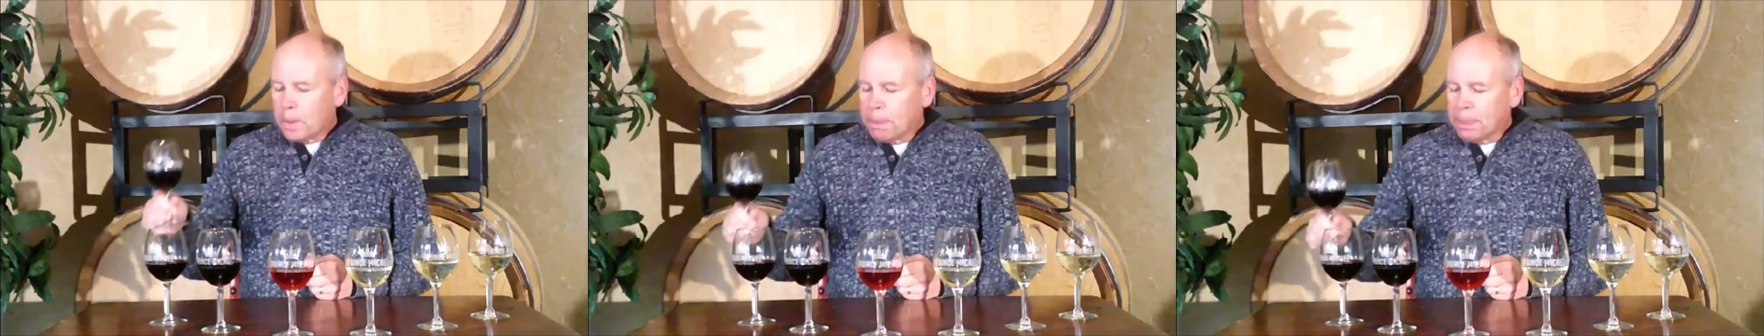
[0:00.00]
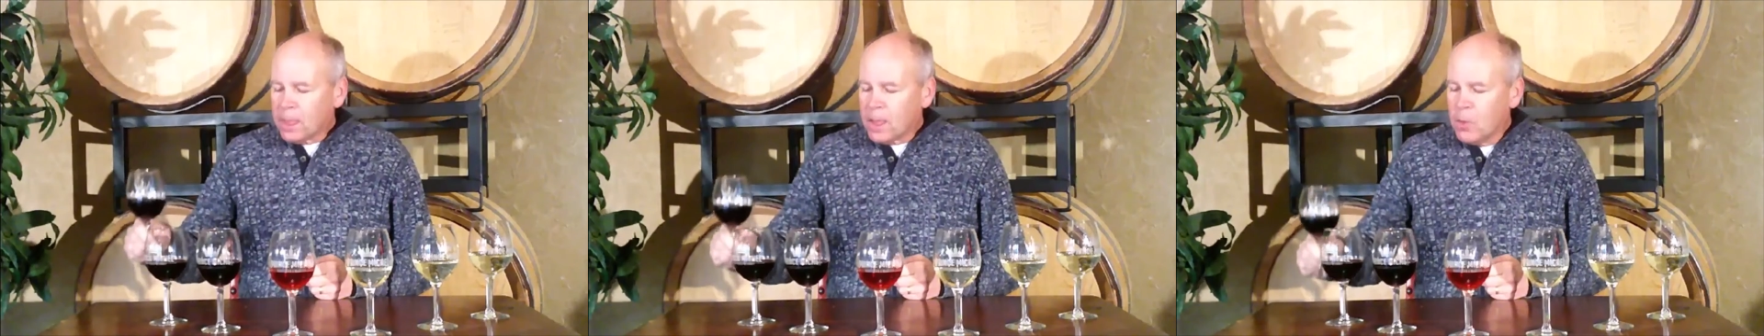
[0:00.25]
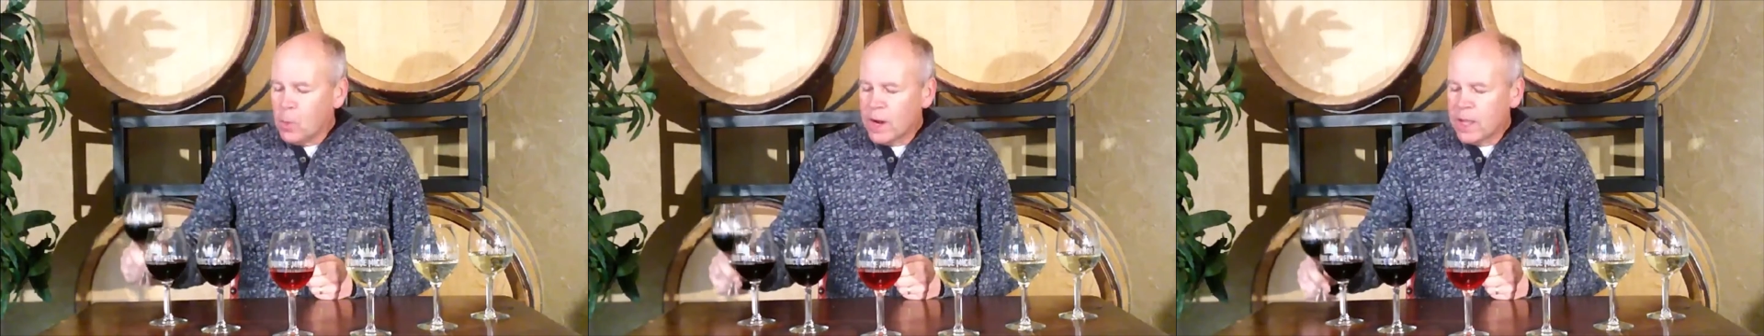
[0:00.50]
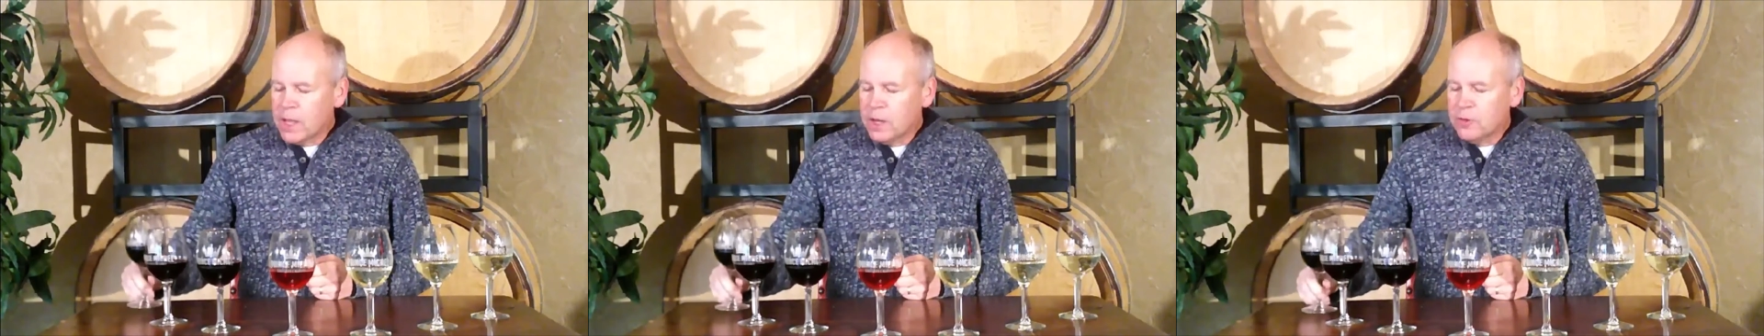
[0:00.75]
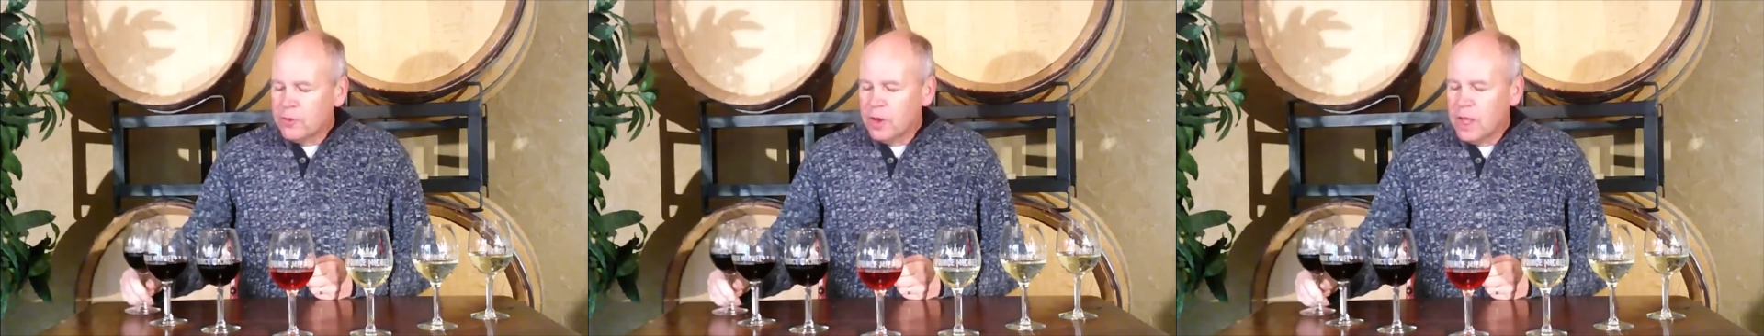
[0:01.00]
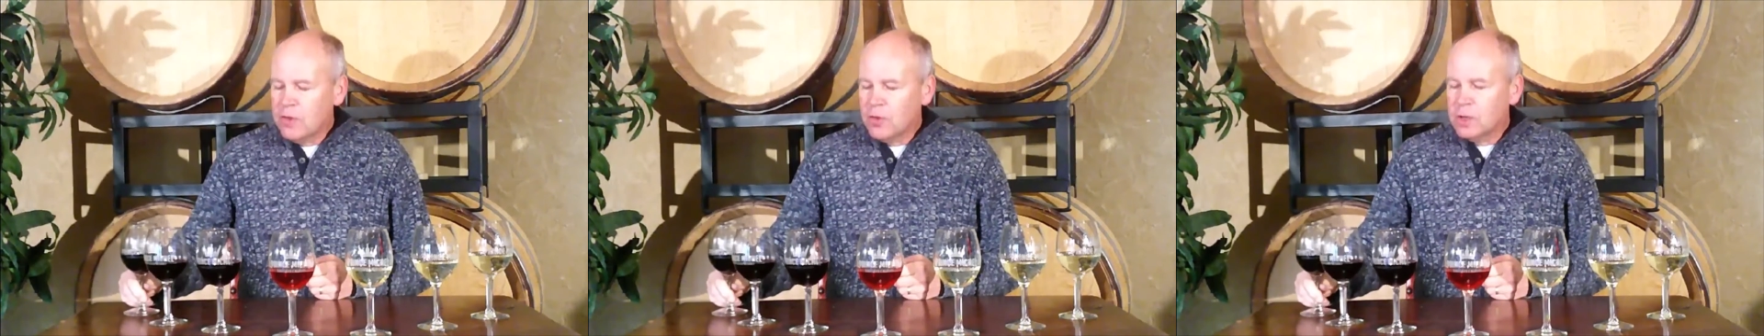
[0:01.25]
And what I get in the
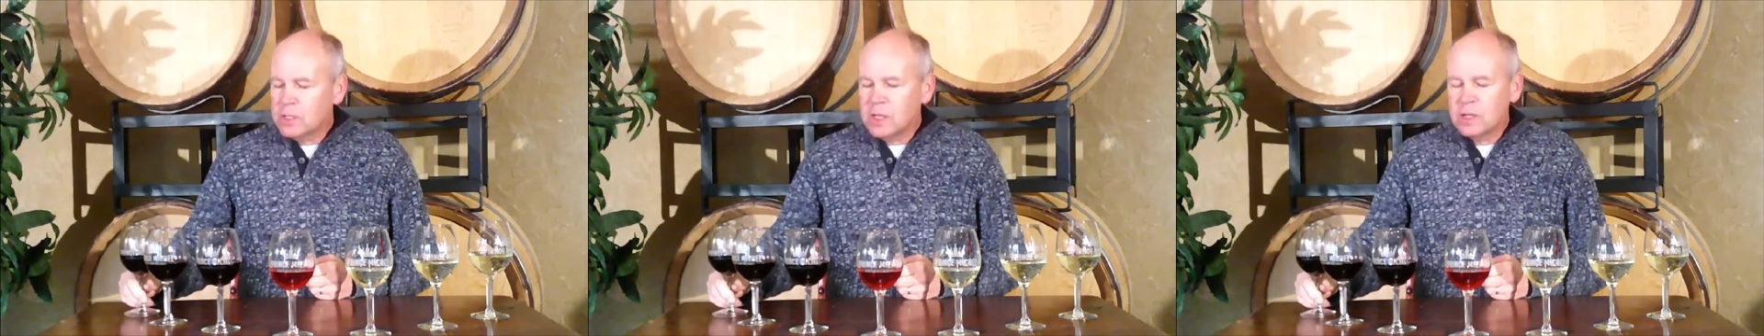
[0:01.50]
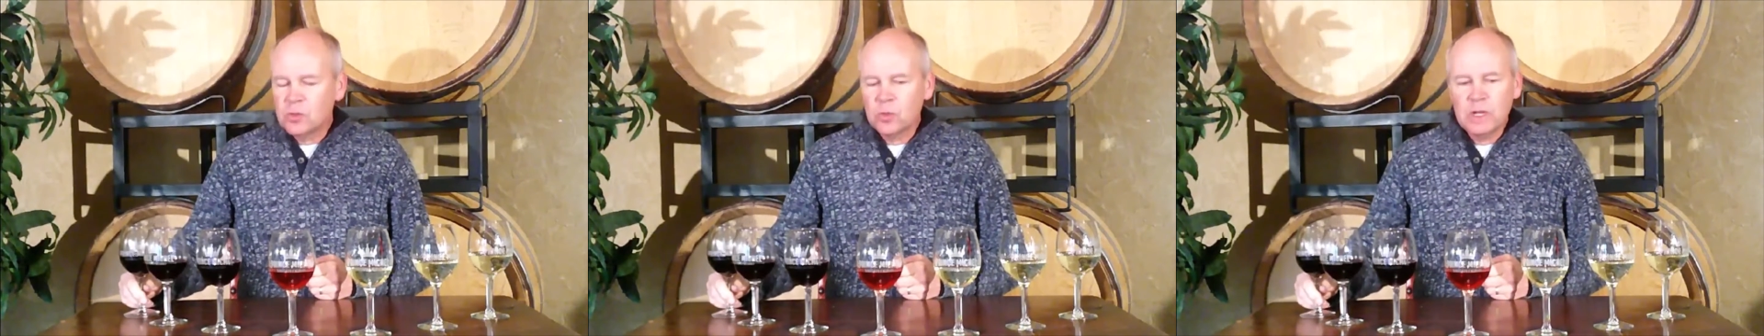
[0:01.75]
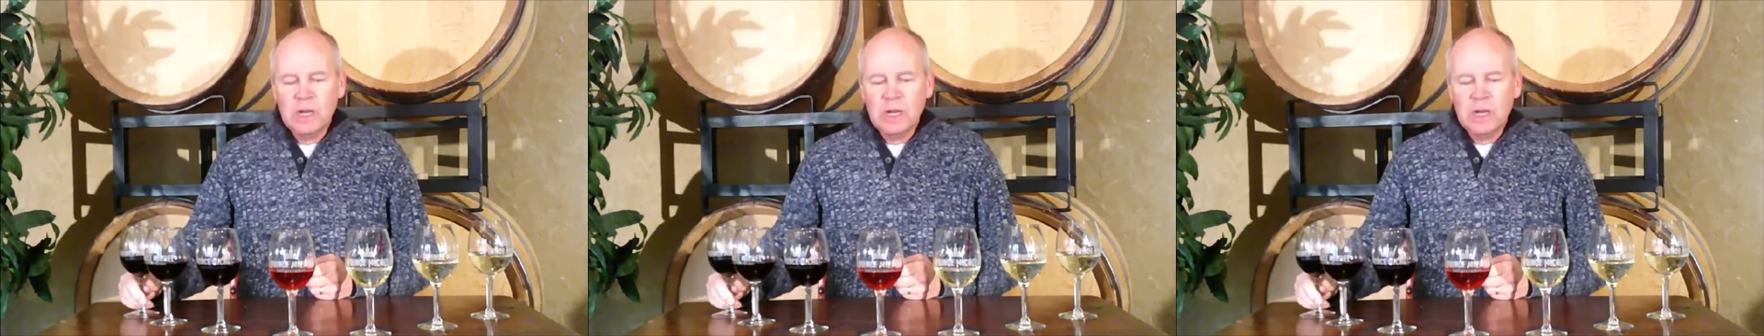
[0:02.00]
flavor, it's really